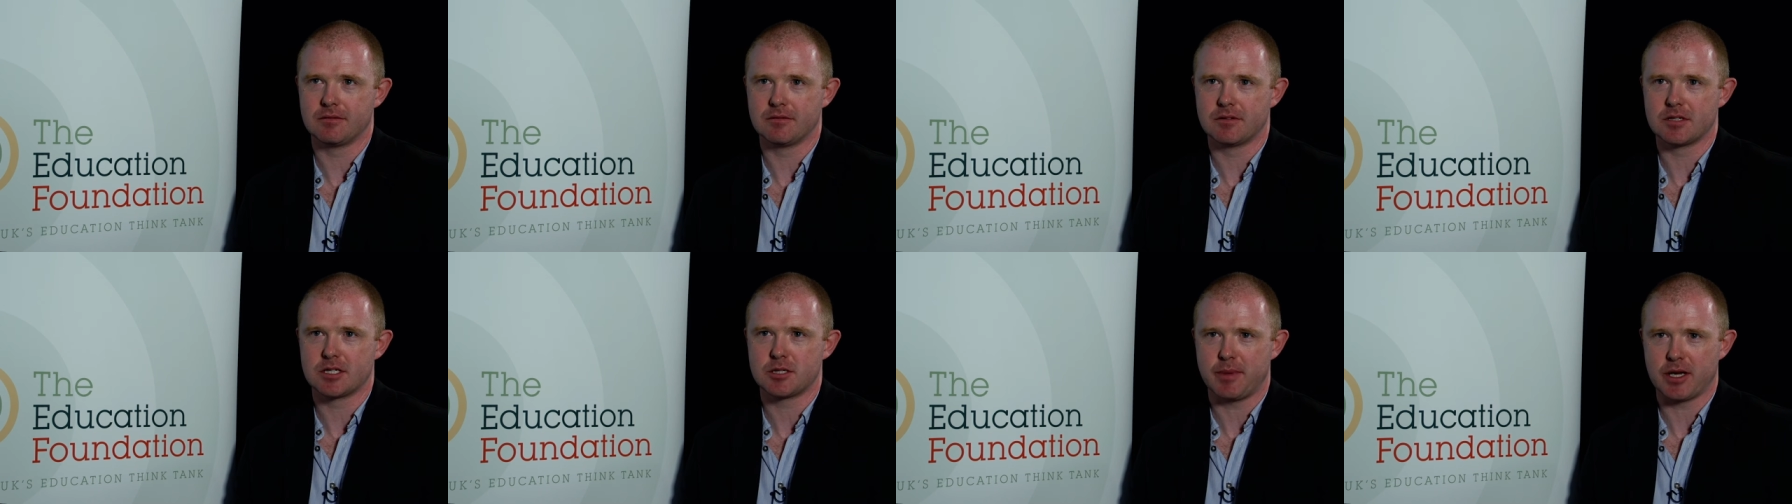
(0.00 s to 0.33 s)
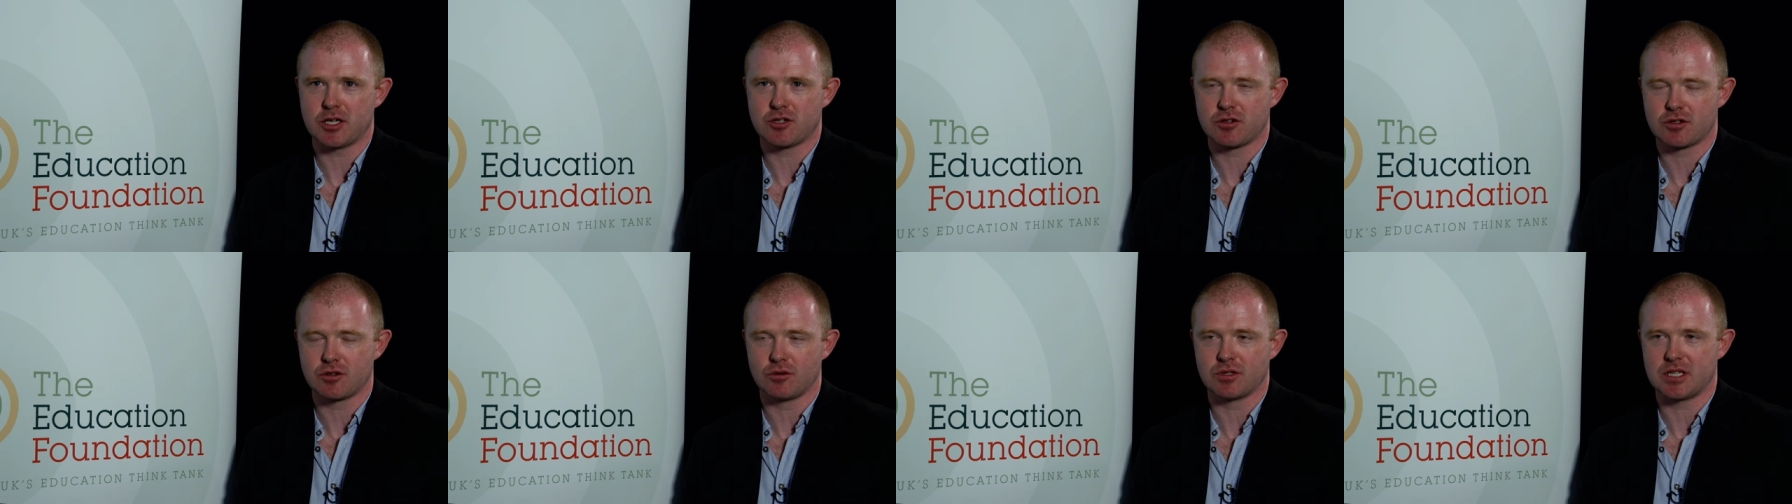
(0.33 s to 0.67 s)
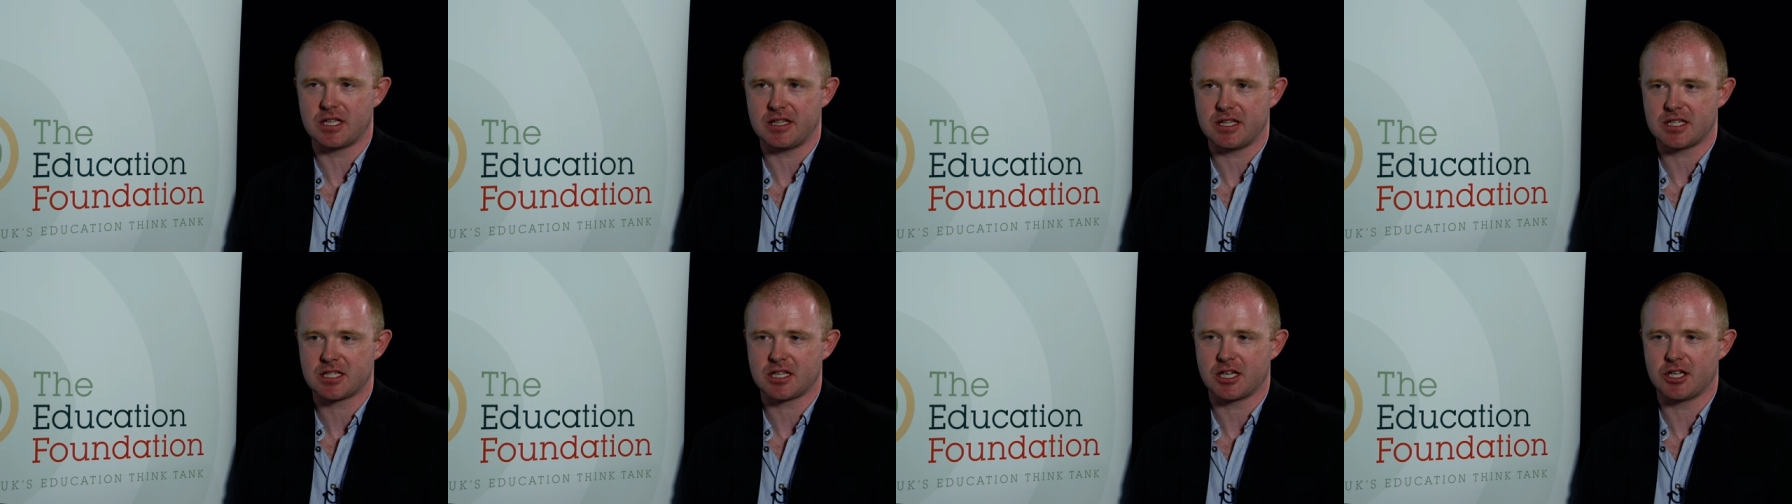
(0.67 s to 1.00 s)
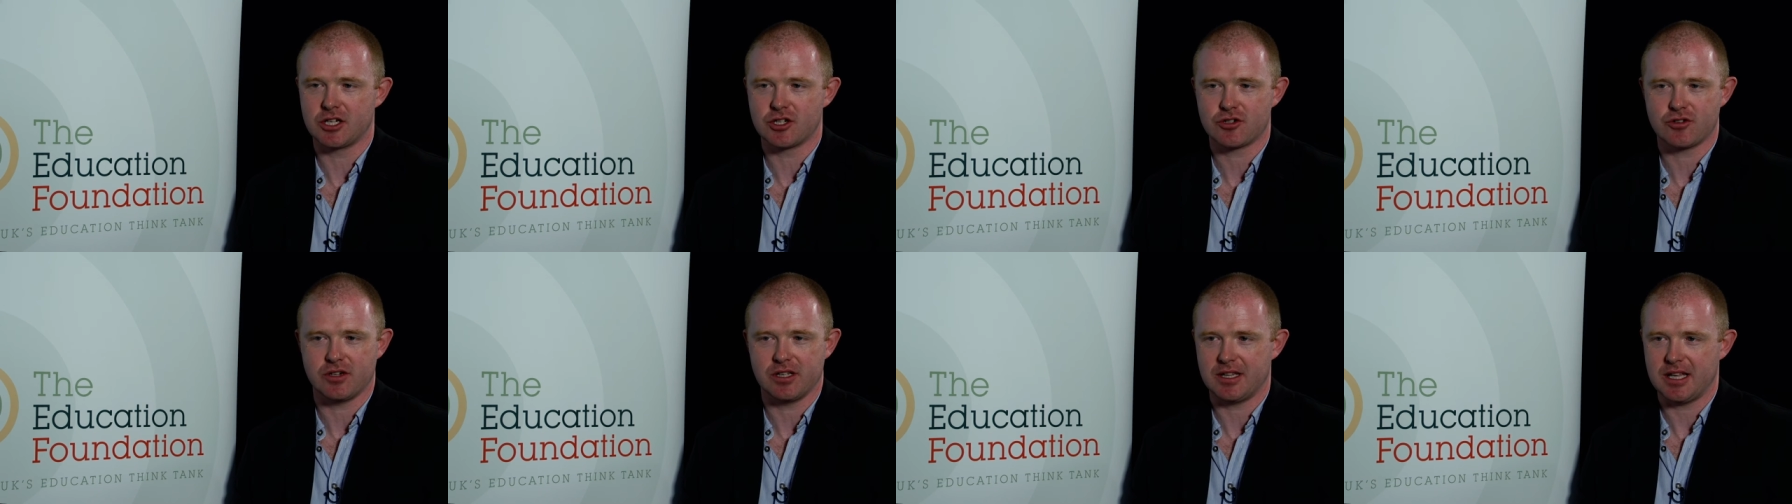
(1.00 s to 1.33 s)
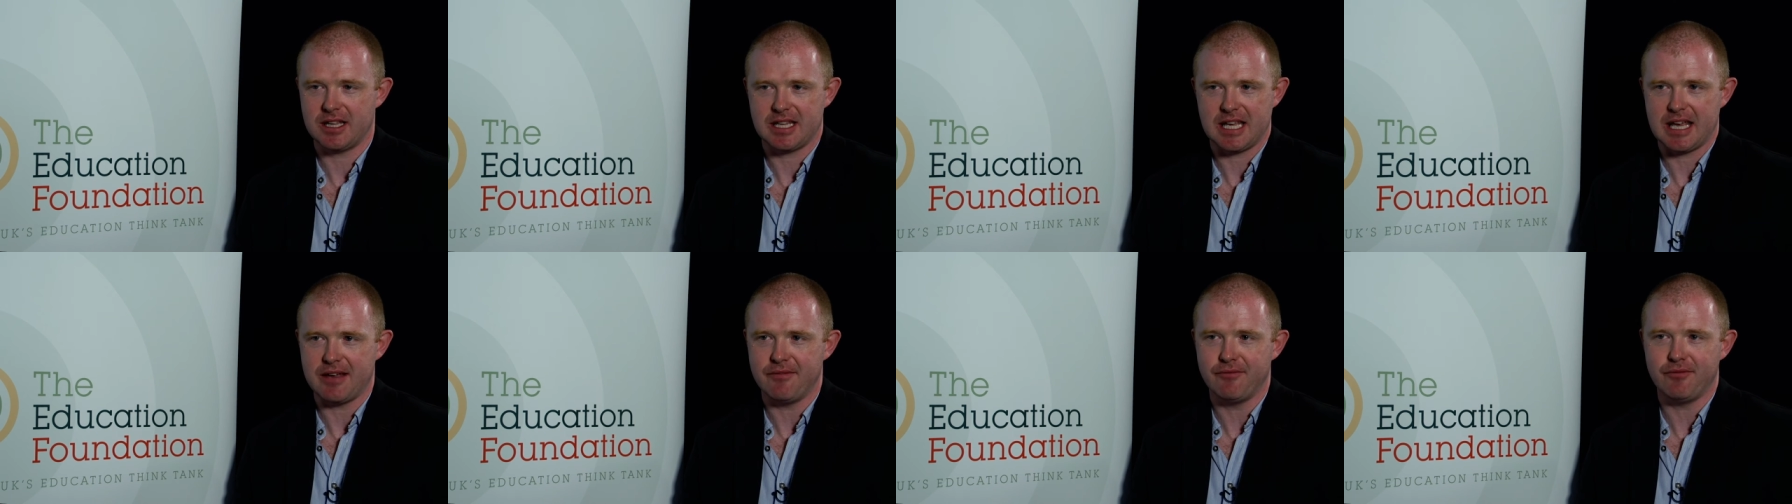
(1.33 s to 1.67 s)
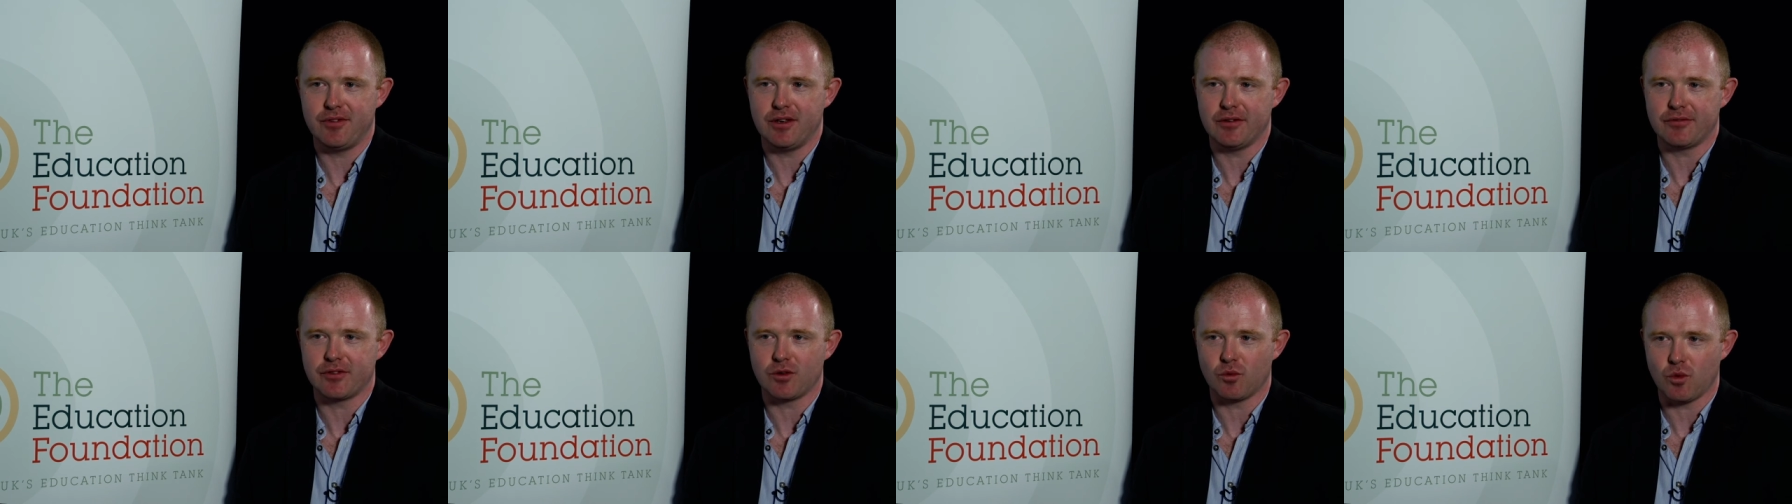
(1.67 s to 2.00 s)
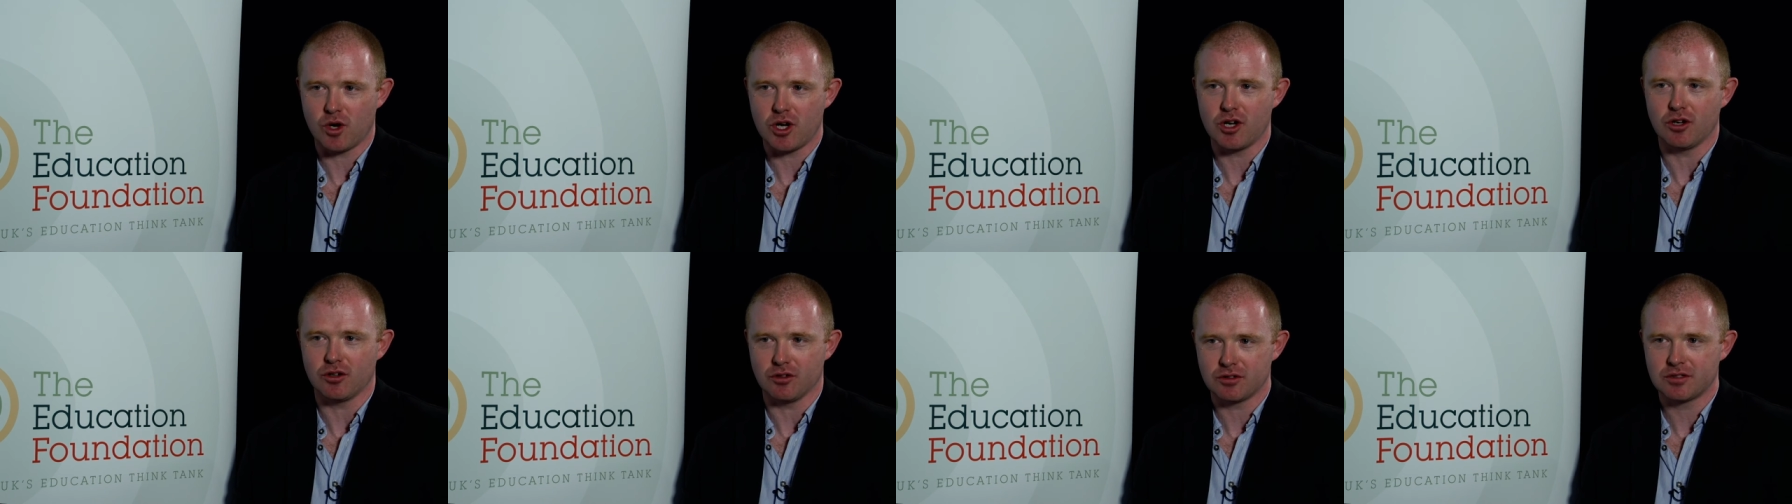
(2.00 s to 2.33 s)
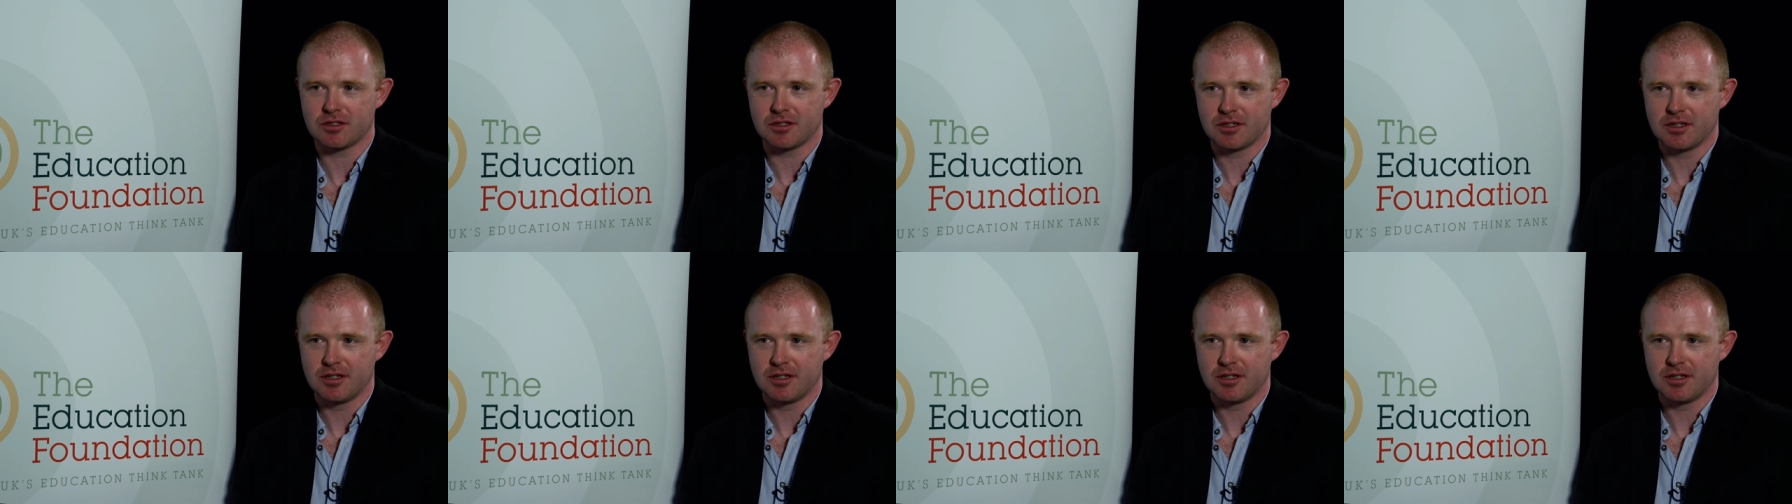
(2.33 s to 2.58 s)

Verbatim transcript: special schools in this country, they're the envy of the world.